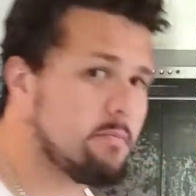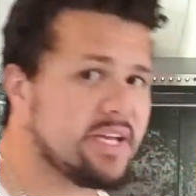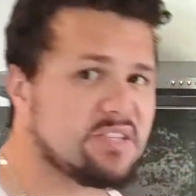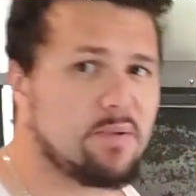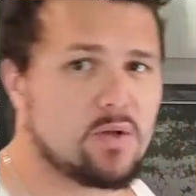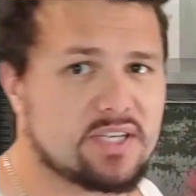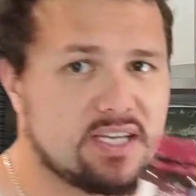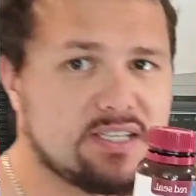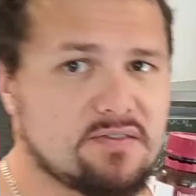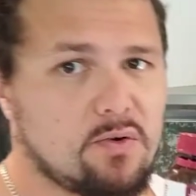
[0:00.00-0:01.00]
Men's
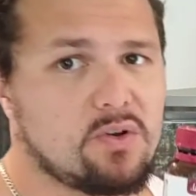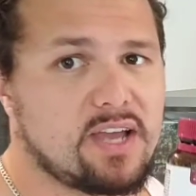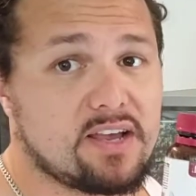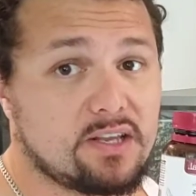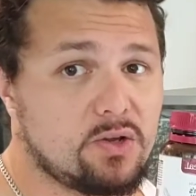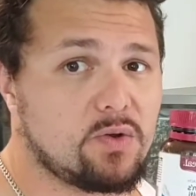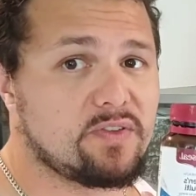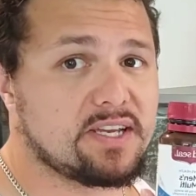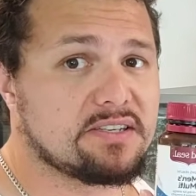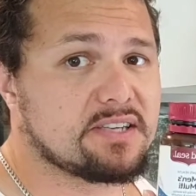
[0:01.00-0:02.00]
multis for all the other little
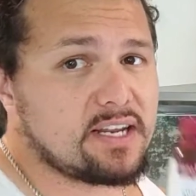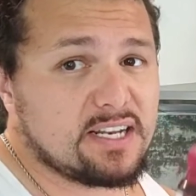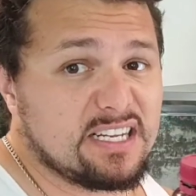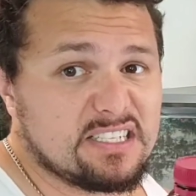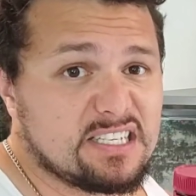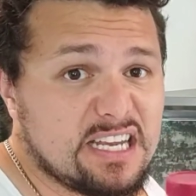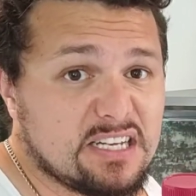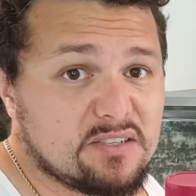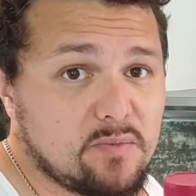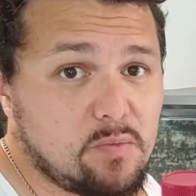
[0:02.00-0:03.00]
things that I needed to get
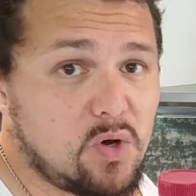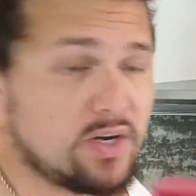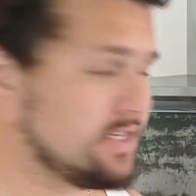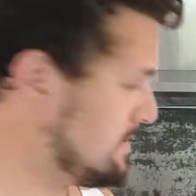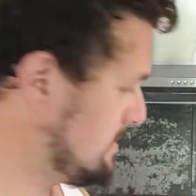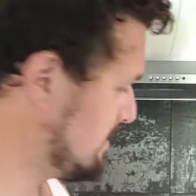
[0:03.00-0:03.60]
into my body.